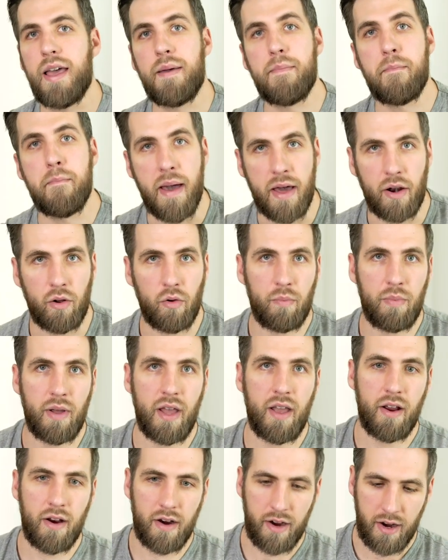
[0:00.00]
a metal
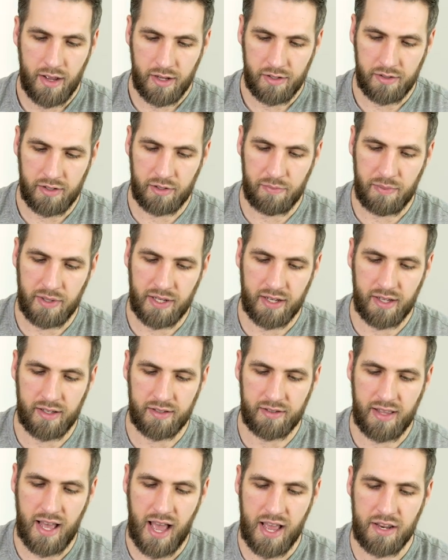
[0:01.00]
pair just
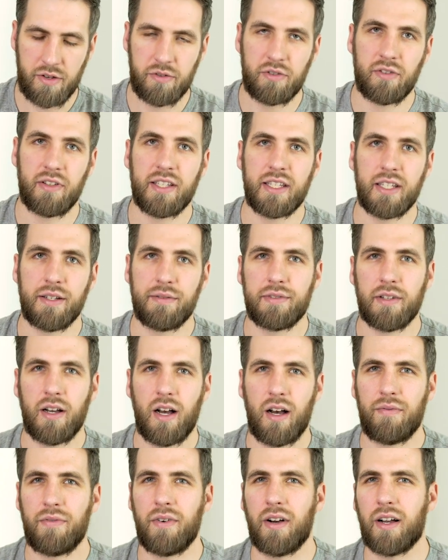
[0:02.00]
because that usually gives
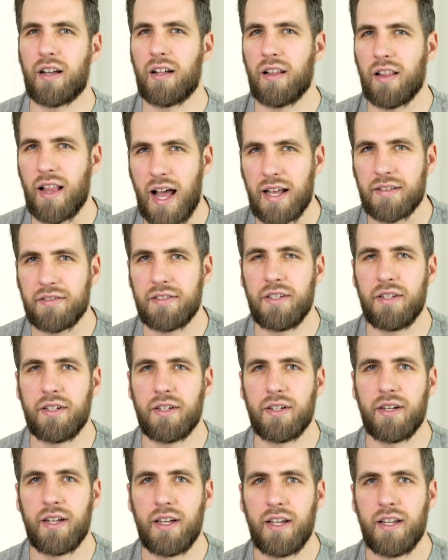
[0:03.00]
off a
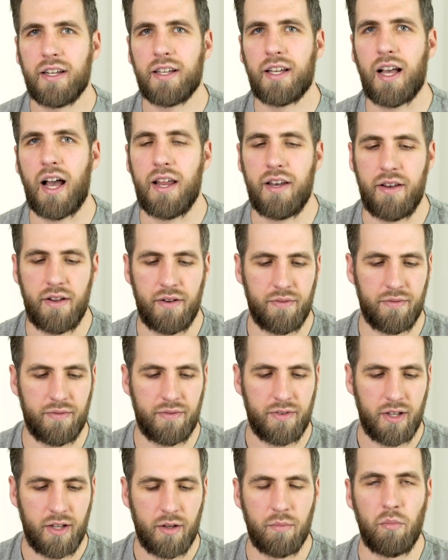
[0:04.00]
classier kind
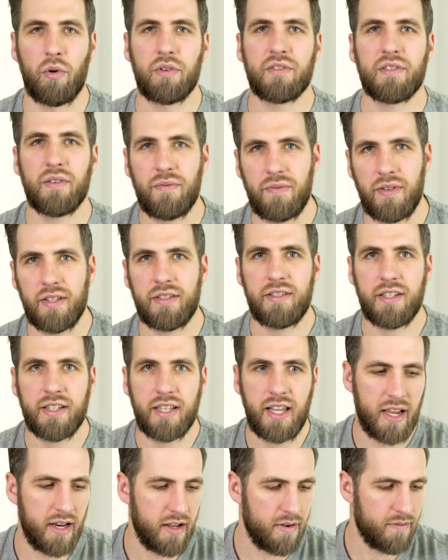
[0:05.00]
of more
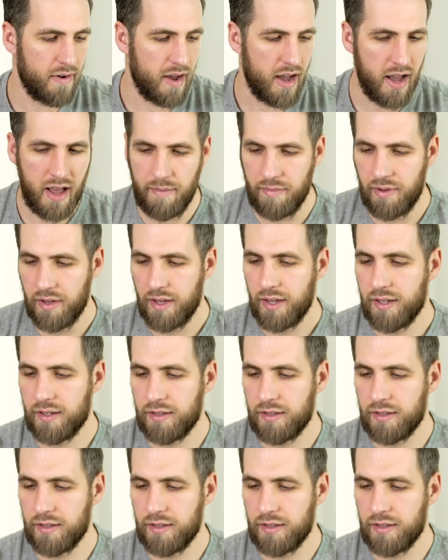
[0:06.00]
sophisticated vibe.